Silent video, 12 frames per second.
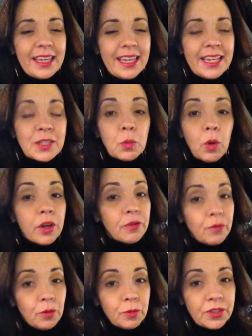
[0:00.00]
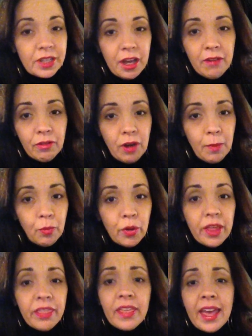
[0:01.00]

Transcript: It's wonderful to cover up with.